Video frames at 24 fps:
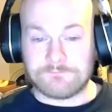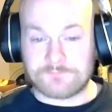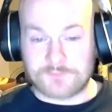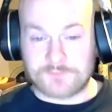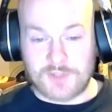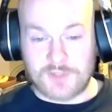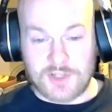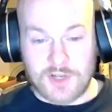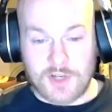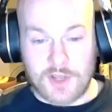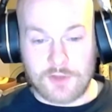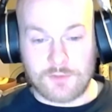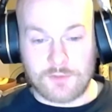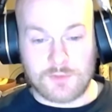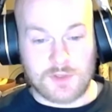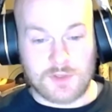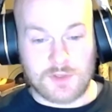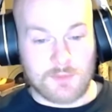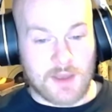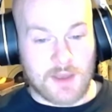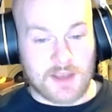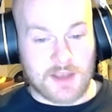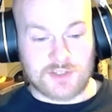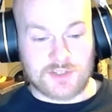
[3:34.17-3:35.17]

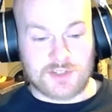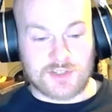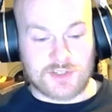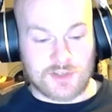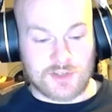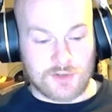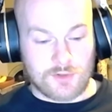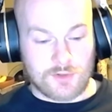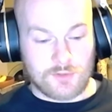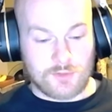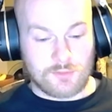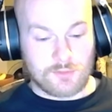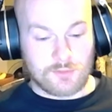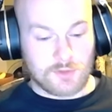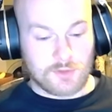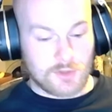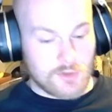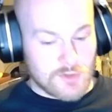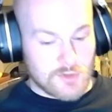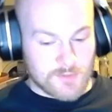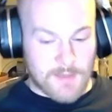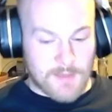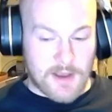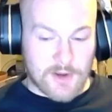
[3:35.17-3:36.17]
You managed to
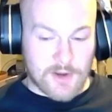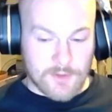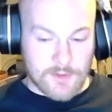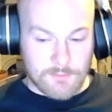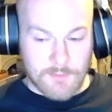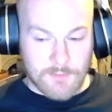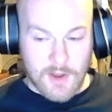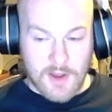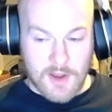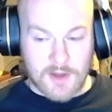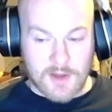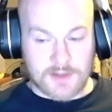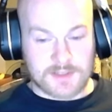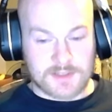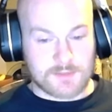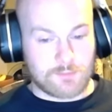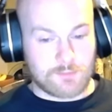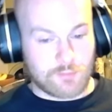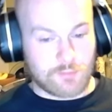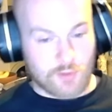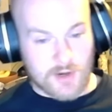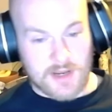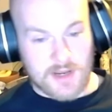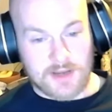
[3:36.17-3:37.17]
lose Malcolm Marx,
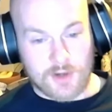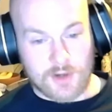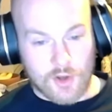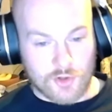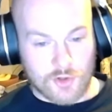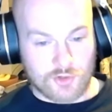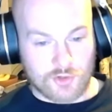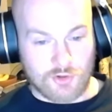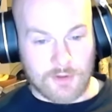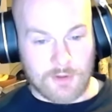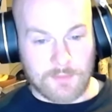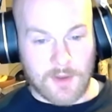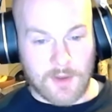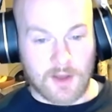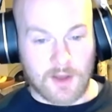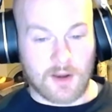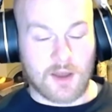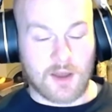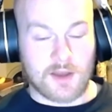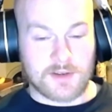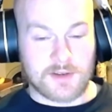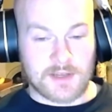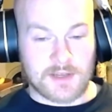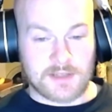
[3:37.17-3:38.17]
bring in Handre
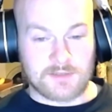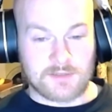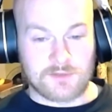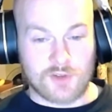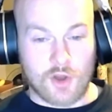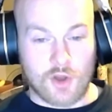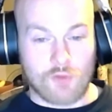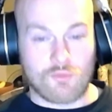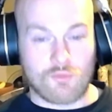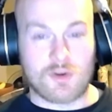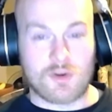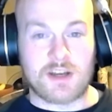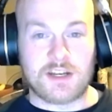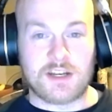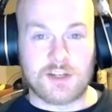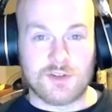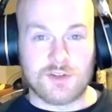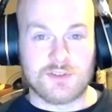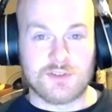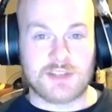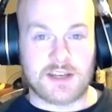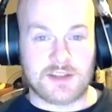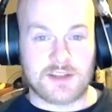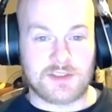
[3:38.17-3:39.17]
Pollard, and not really
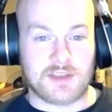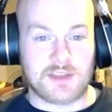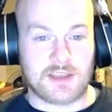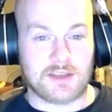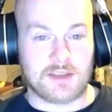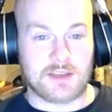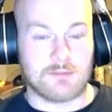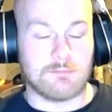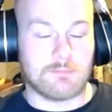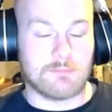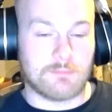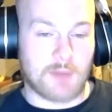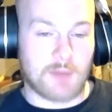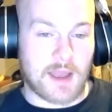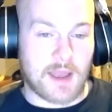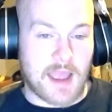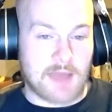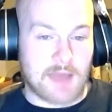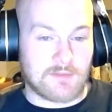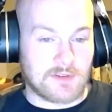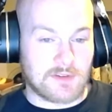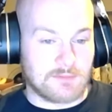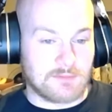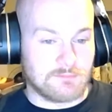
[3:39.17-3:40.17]
lose anything. And by
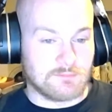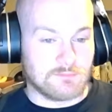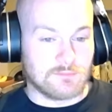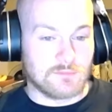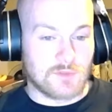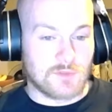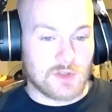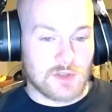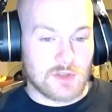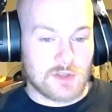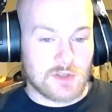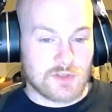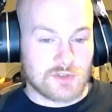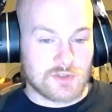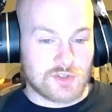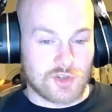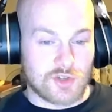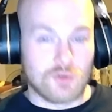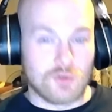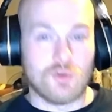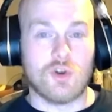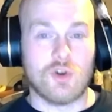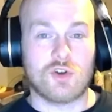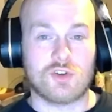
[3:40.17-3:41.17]
having
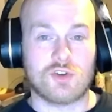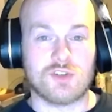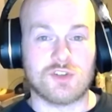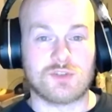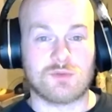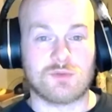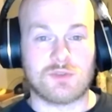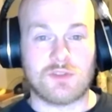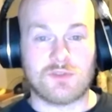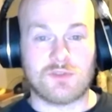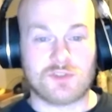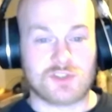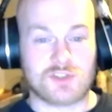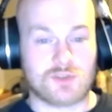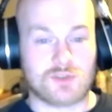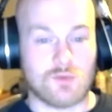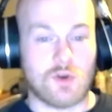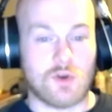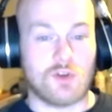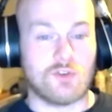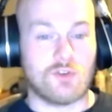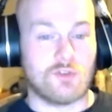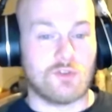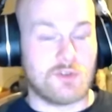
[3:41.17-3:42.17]
two hookers within the
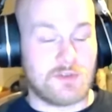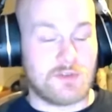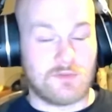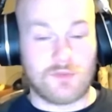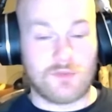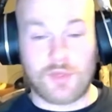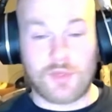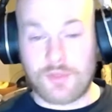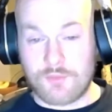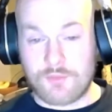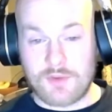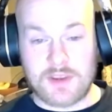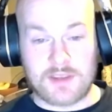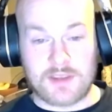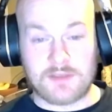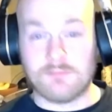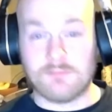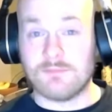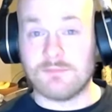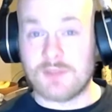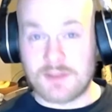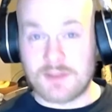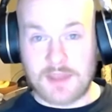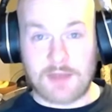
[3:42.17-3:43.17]
squad, or even three
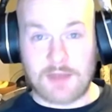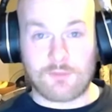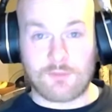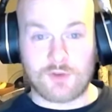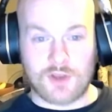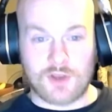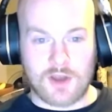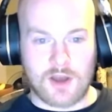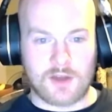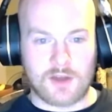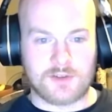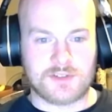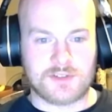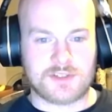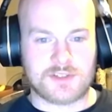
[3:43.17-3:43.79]
in that regard.